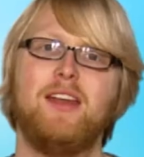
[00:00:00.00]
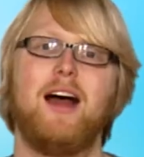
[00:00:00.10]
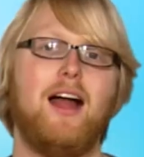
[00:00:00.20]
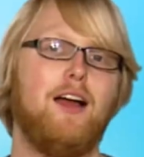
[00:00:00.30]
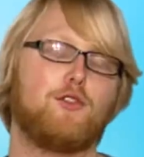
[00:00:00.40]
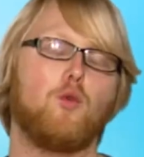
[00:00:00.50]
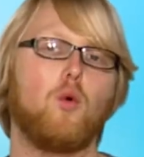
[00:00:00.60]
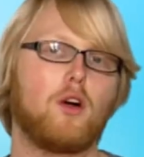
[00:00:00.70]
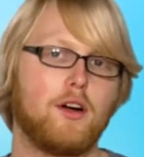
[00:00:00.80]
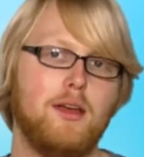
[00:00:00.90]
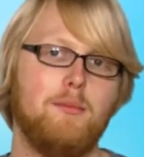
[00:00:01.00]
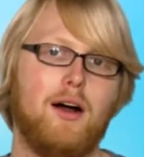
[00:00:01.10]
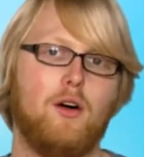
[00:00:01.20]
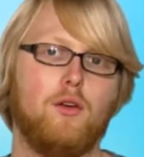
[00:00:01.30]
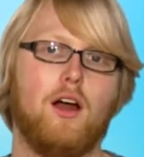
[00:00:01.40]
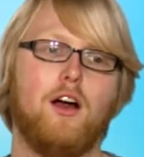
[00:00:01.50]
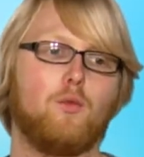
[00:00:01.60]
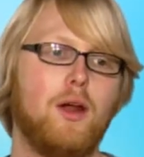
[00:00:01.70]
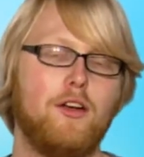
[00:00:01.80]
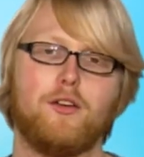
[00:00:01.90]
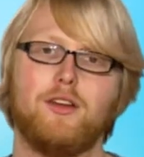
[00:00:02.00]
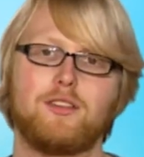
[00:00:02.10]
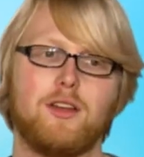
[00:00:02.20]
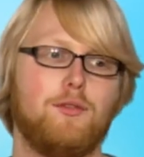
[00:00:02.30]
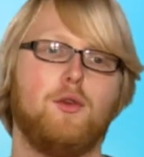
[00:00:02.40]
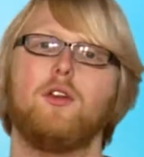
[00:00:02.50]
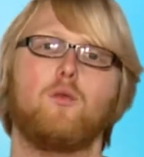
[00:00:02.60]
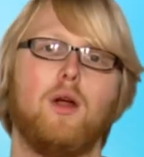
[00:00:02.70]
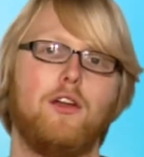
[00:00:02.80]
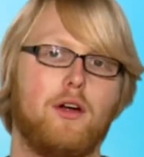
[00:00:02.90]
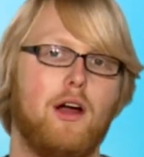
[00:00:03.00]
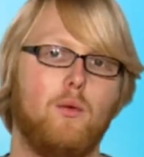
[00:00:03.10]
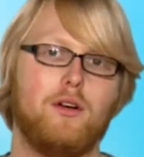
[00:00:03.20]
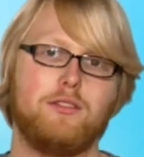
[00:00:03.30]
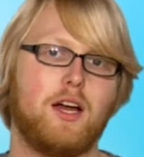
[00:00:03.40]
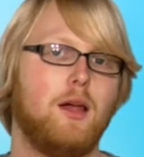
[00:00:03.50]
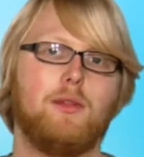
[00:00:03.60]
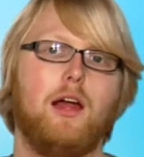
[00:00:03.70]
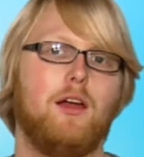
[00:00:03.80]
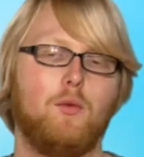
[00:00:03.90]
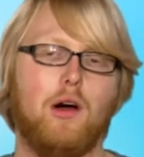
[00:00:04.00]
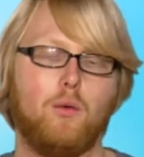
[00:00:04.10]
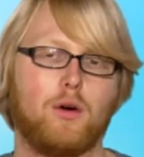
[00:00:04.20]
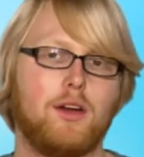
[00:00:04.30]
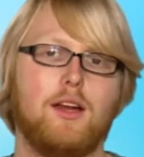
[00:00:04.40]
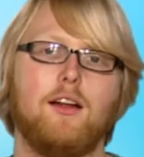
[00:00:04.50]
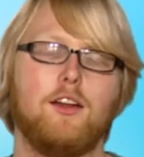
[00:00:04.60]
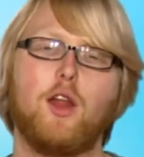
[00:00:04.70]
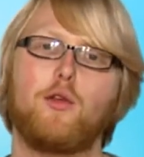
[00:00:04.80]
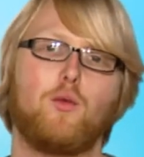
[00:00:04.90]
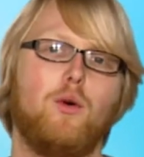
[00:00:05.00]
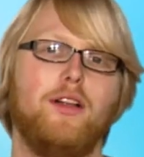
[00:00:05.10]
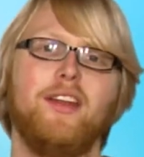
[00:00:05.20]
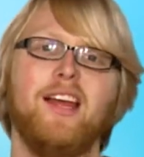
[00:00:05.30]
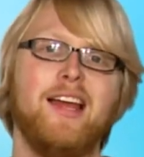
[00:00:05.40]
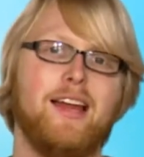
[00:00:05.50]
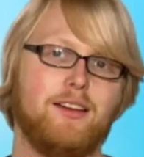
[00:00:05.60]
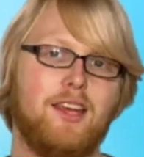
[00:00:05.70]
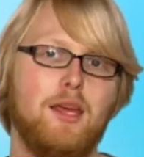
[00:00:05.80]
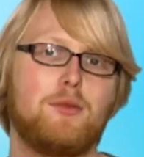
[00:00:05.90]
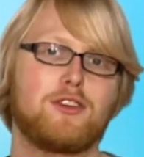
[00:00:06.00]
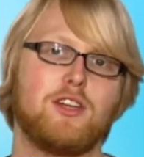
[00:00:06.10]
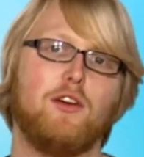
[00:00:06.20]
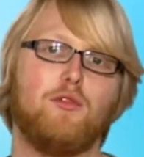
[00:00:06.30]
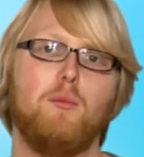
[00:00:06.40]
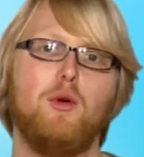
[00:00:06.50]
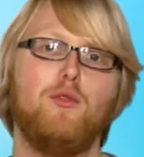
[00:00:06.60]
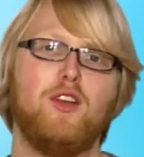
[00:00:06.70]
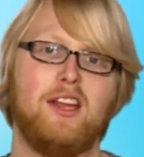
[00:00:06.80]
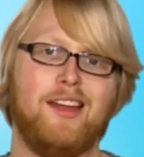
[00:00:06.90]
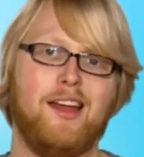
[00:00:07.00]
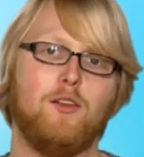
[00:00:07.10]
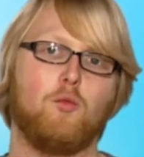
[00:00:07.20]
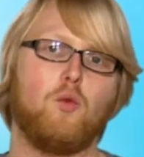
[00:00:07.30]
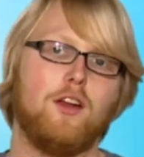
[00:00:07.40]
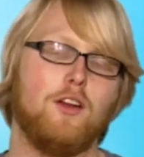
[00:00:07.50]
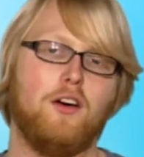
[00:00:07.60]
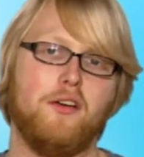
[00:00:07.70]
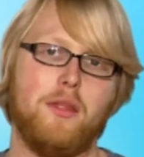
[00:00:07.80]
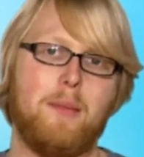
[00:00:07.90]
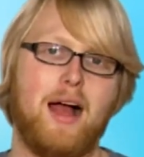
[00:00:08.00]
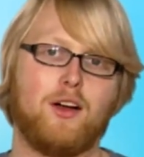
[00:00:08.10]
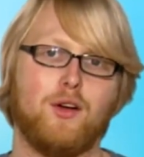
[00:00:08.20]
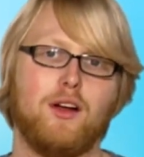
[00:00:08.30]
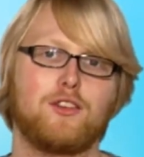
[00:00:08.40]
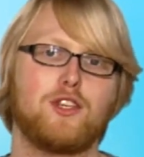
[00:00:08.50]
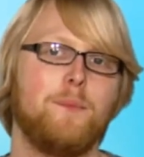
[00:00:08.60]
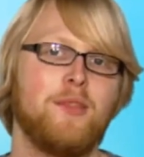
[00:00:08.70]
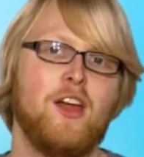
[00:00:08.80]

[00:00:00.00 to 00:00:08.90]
not have to worry about rendering stuff. You could render out one timeline while working on another one and keep yourself moving and run it all in the background. So